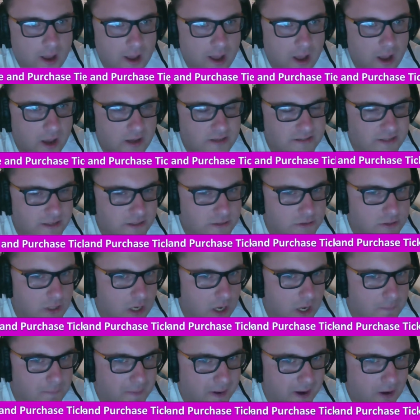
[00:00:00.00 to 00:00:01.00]
I said
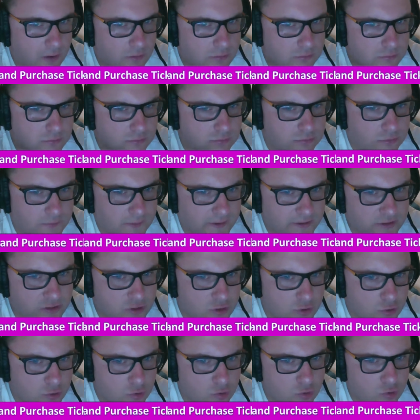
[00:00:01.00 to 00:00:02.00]
about
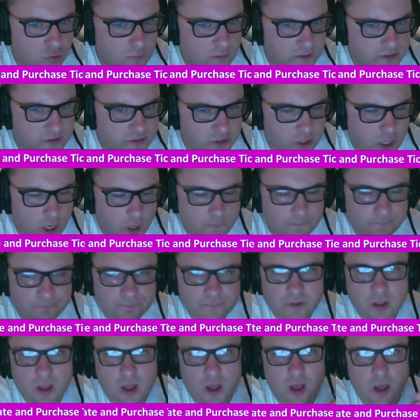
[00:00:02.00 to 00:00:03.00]
2 months ago,
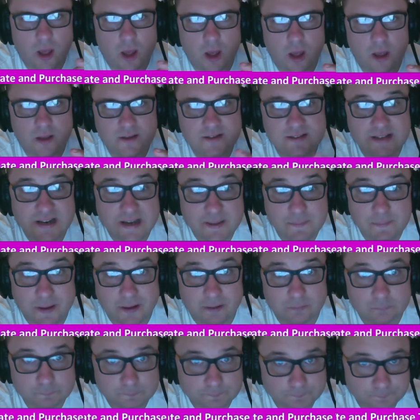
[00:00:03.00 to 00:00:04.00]

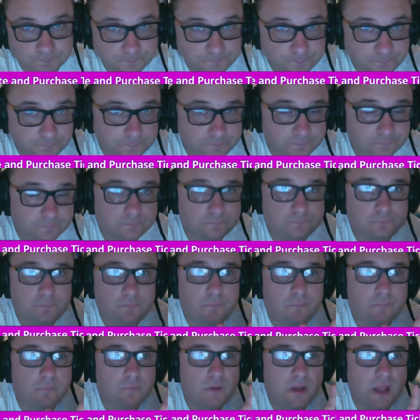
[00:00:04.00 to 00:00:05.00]
sleeping.
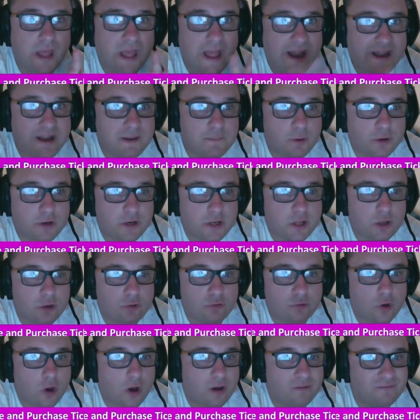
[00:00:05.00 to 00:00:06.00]
Anybody
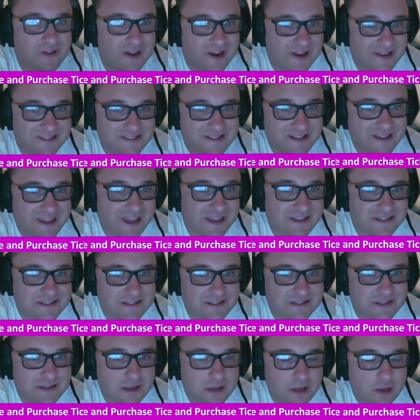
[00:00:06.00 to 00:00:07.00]
who's got a valid ticket
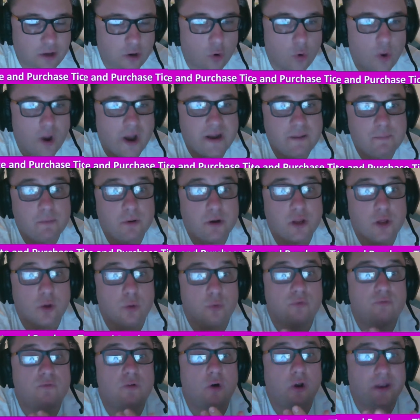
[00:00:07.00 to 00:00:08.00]
or anybody who
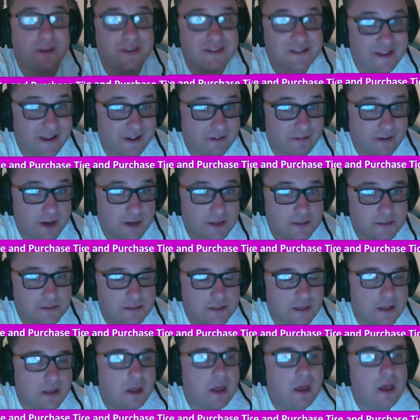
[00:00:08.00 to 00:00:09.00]
is volunteering
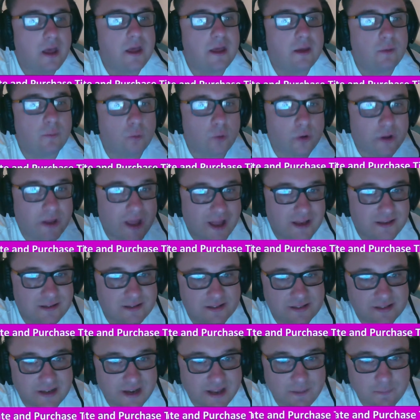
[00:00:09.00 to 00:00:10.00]
will get
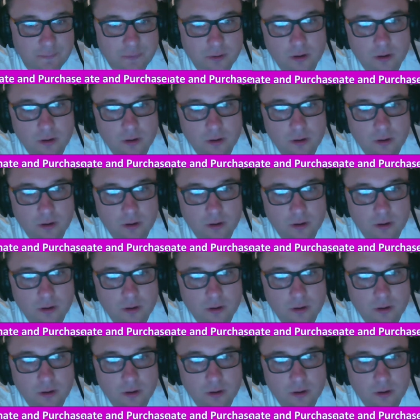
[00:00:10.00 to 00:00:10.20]
to sleep